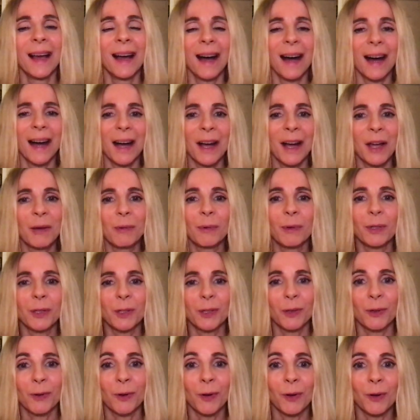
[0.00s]
I wish
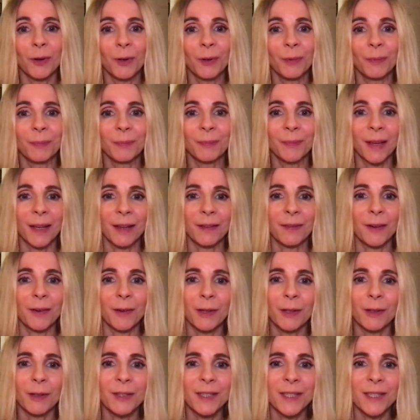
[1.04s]
you all a very
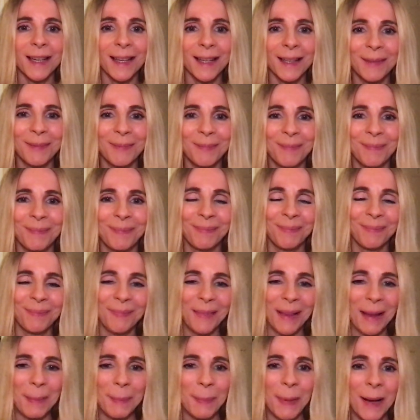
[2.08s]
good day.
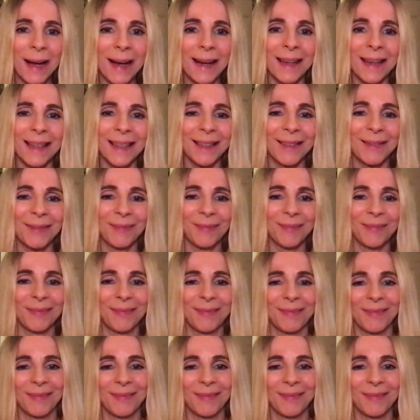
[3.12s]
Bye.